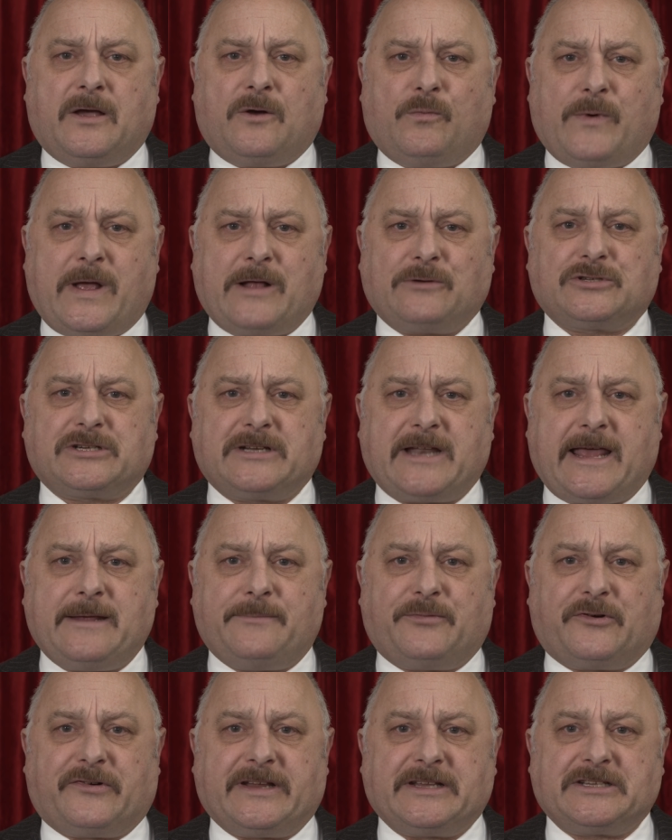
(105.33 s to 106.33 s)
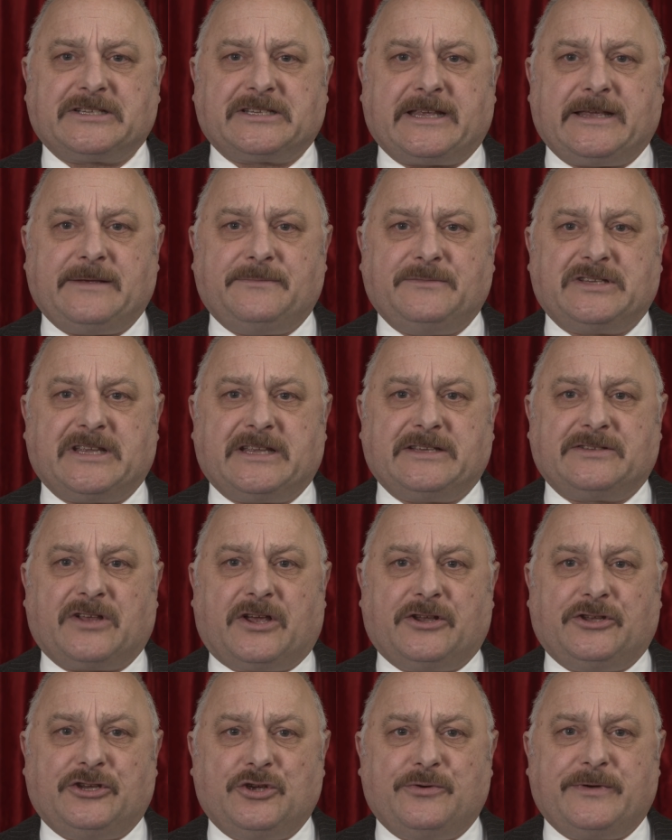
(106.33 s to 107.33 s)
Welsh Labour, it seems, is
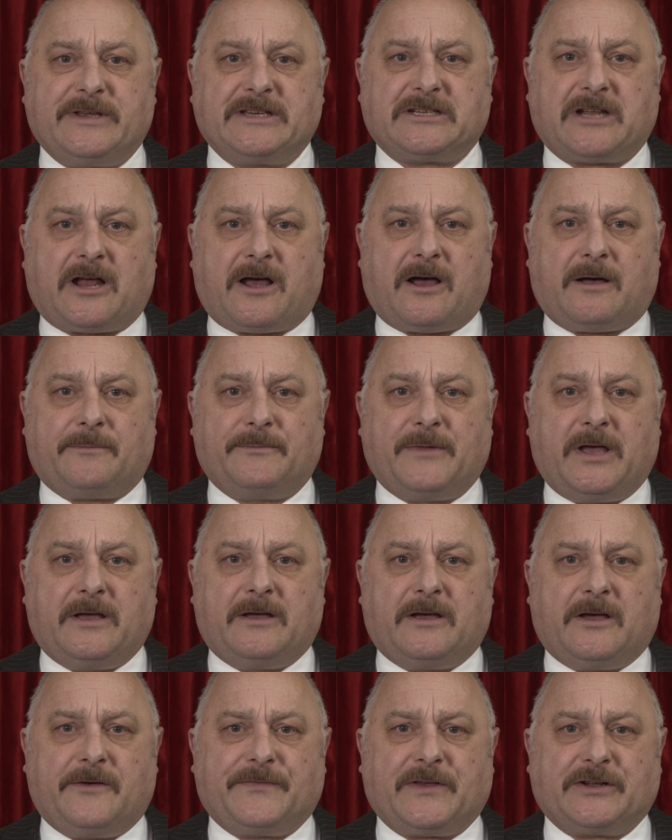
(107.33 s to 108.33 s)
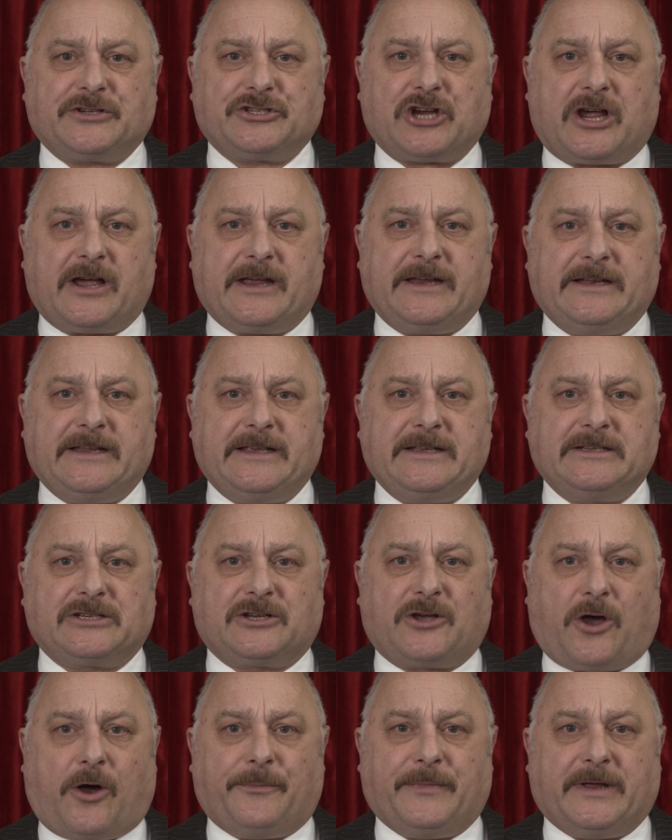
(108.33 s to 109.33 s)
the newest arm of the Chinese
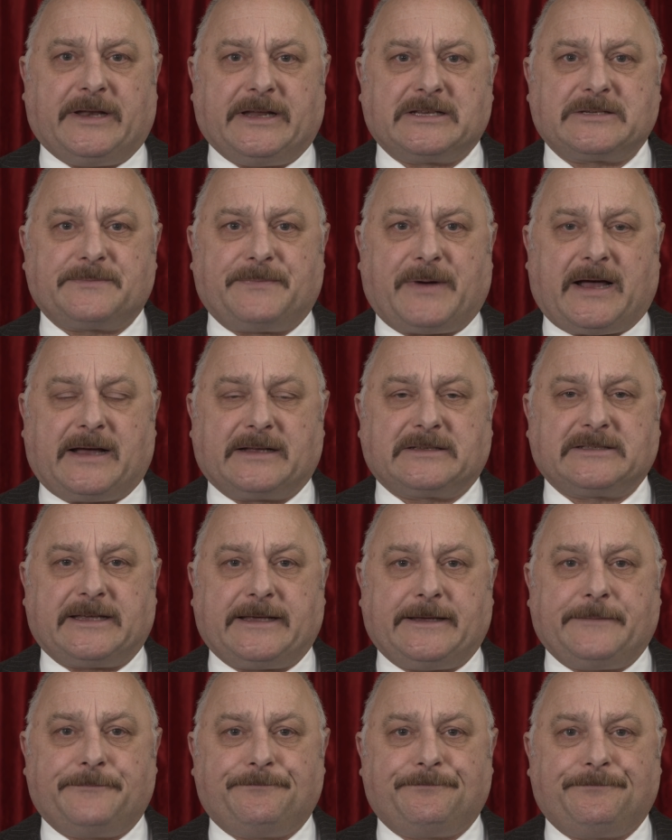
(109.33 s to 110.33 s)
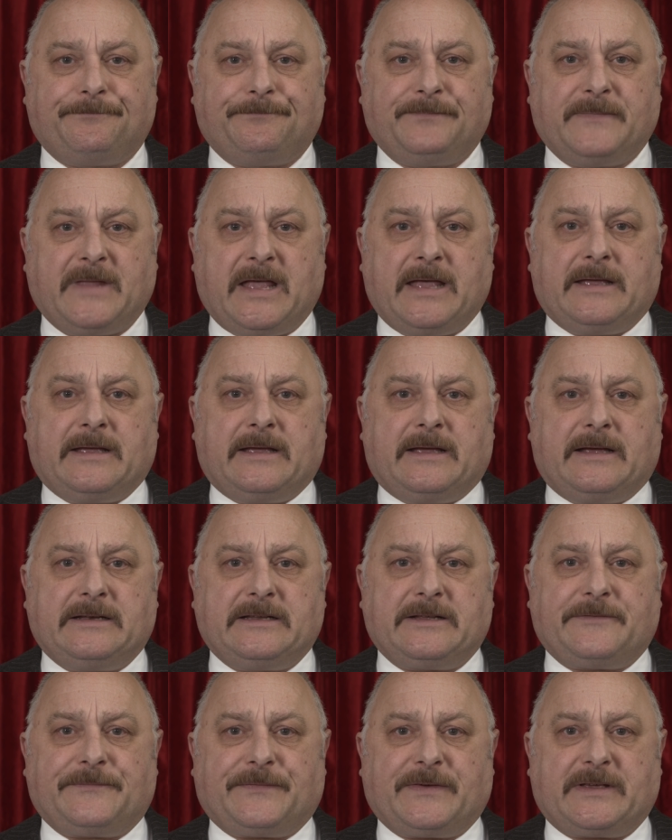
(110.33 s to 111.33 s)
Communist Party.
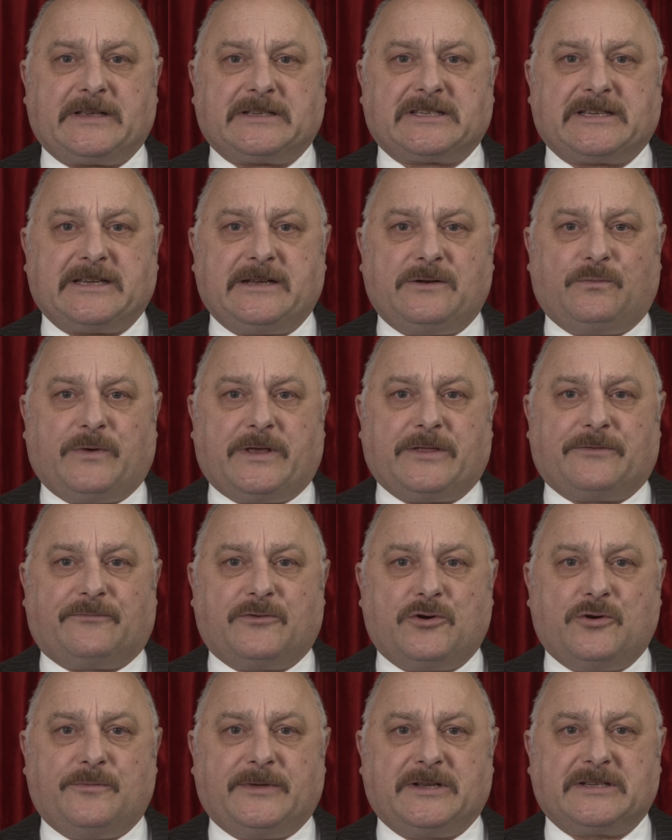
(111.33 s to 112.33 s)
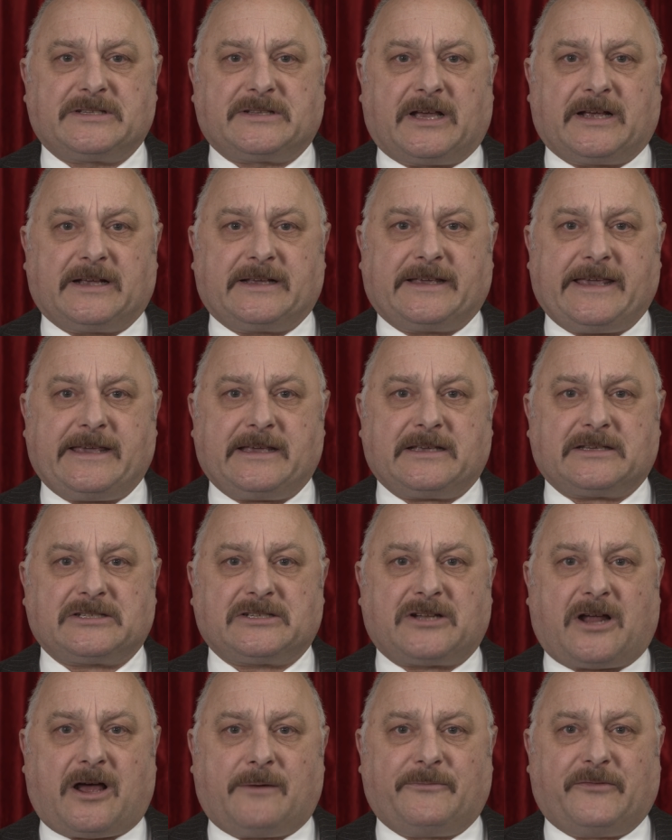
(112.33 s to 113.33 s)
And it fits in with rumours that Keir
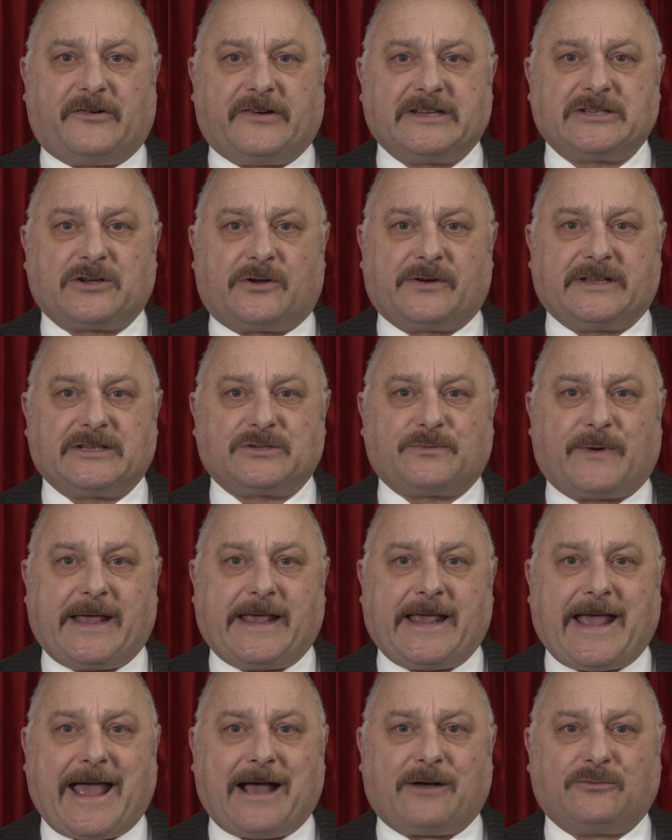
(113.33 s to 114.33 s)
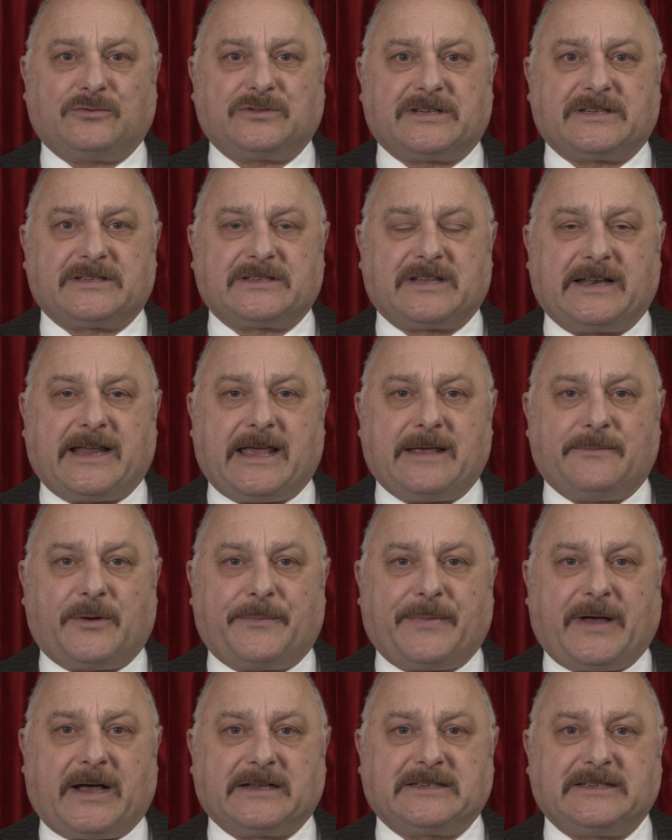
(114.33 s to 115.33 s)
Starmer is on his way out as the Labour
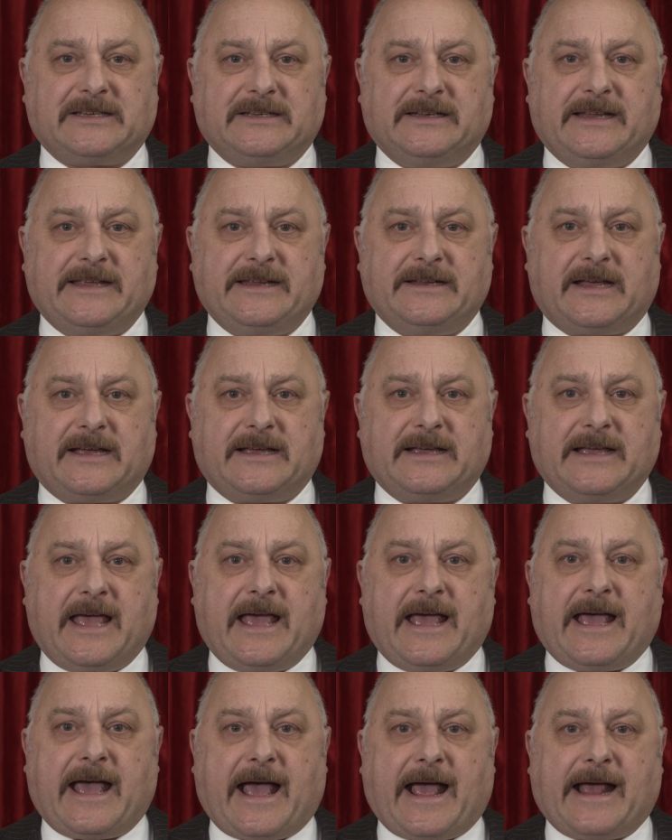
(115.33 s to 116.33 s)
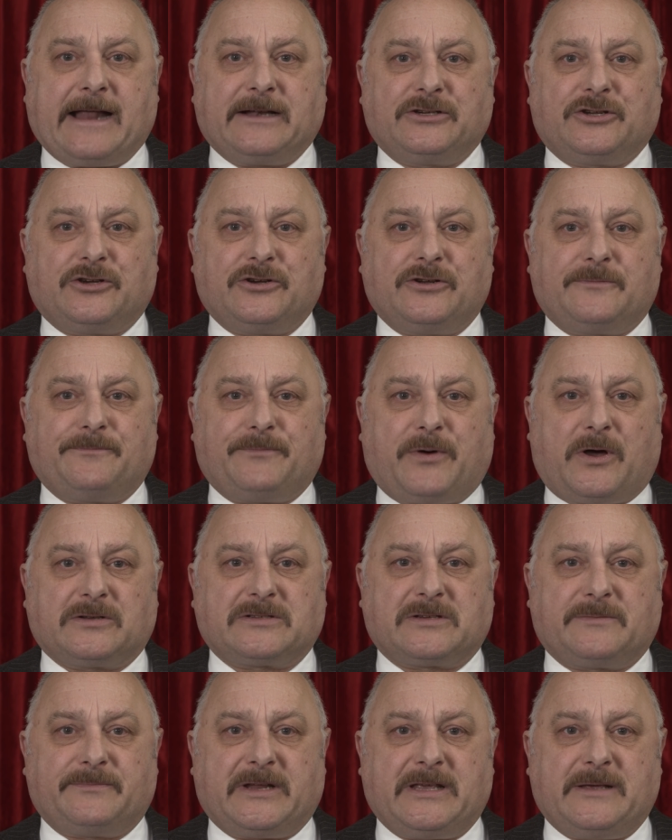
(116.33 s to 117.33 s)
Party leader and could
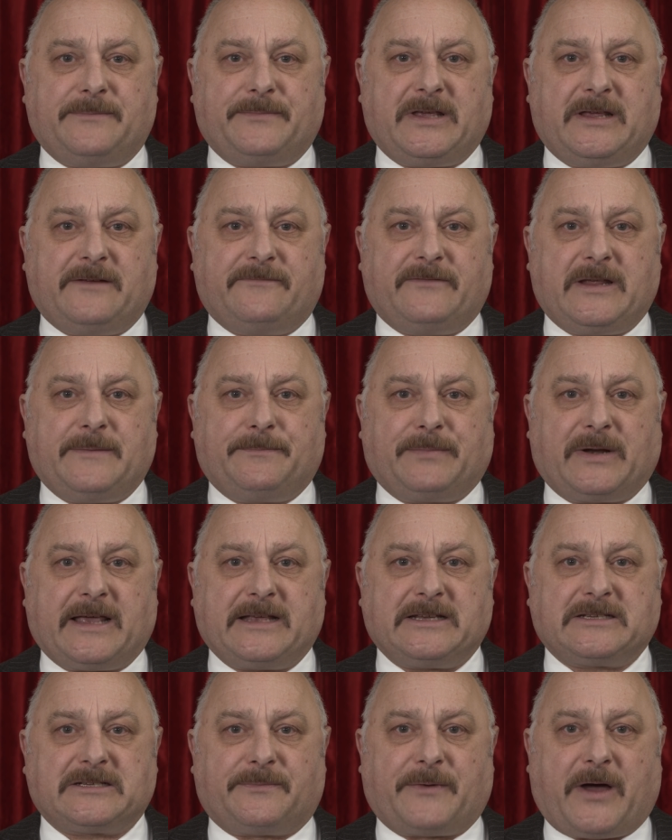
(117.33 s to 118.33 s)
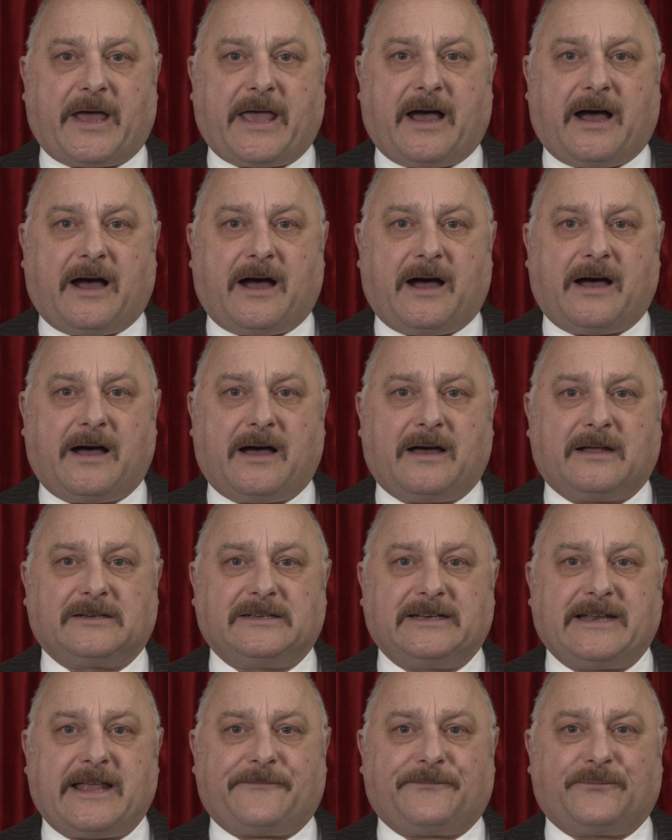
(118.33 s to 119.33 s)
possibly be replaced by a hard
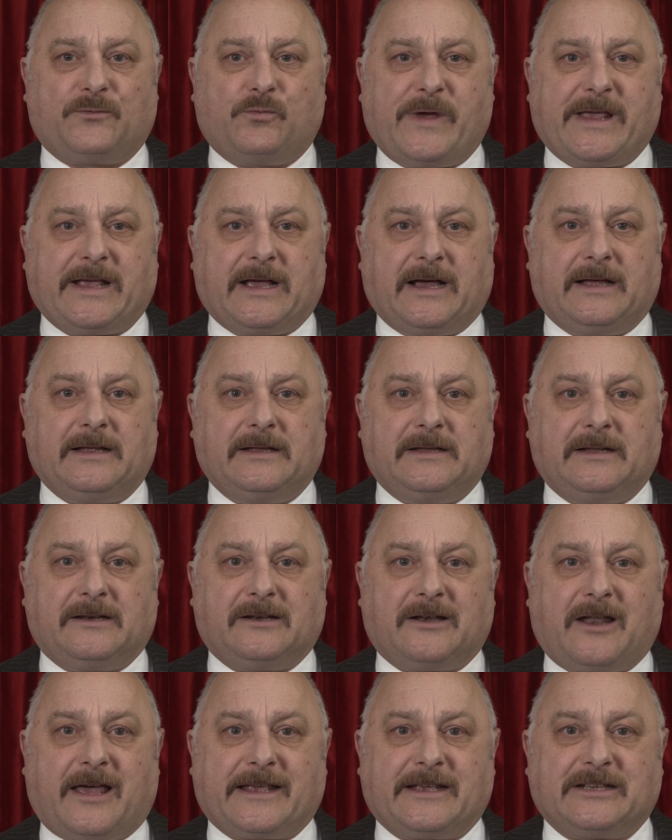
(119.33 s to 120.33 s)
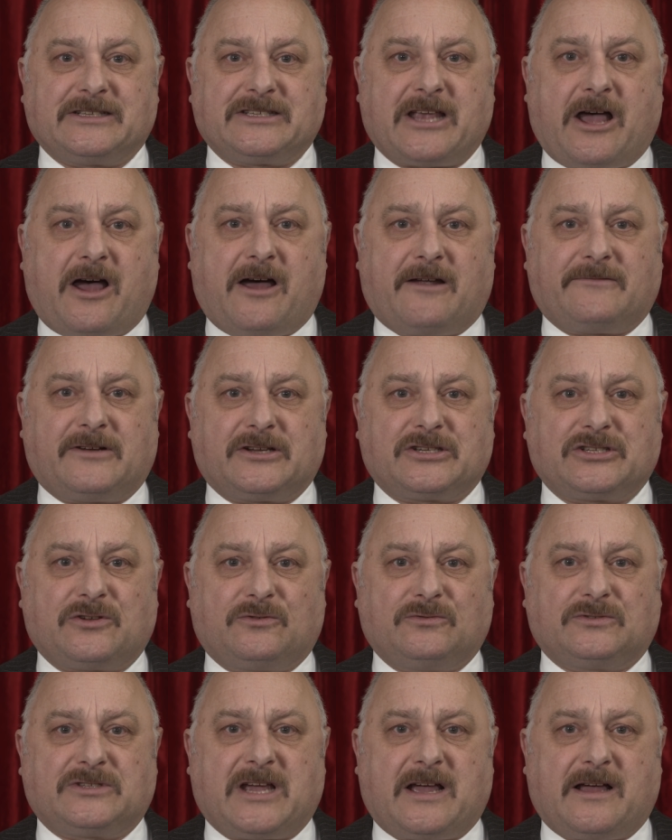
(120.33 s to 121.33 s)
left-winger like Zara
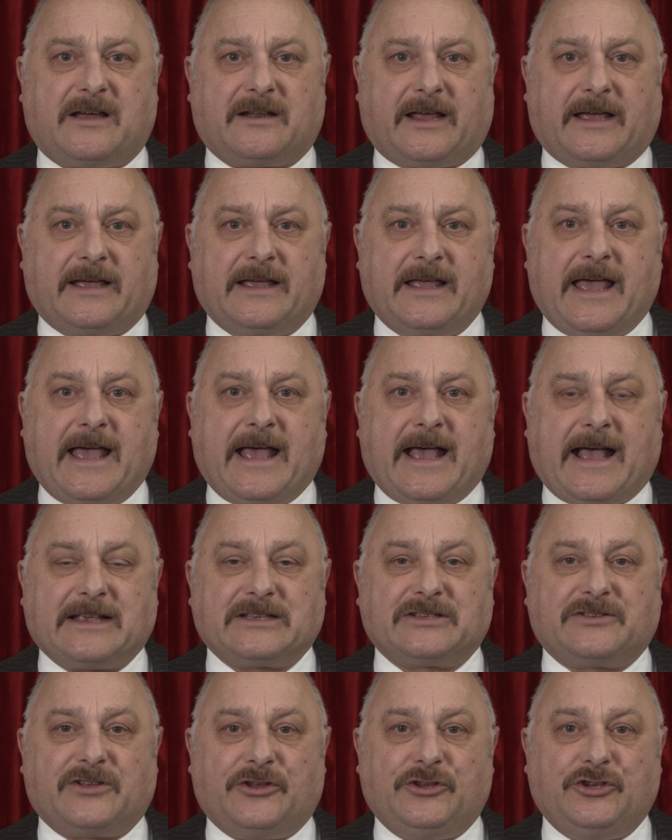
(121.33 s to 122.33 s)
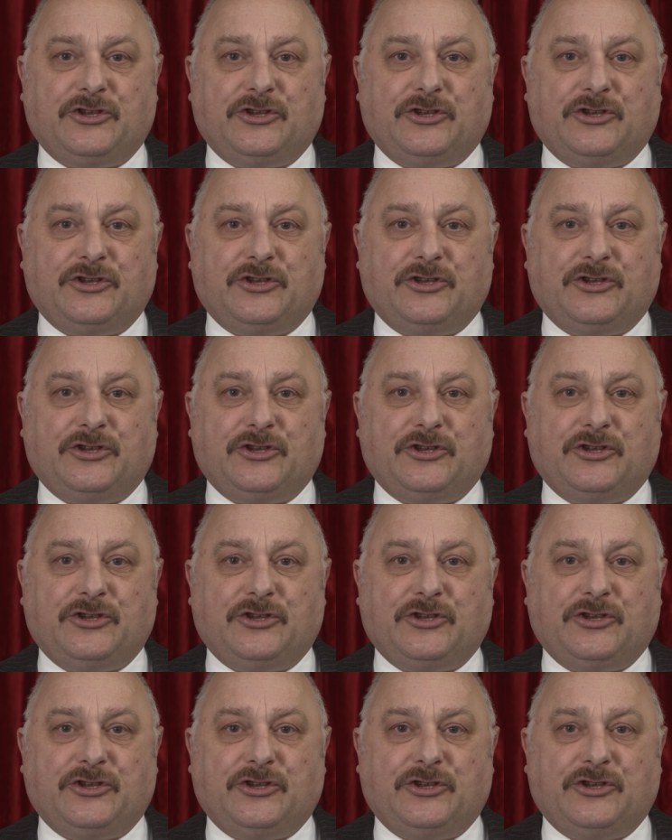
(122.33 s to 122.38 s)
Sultana as the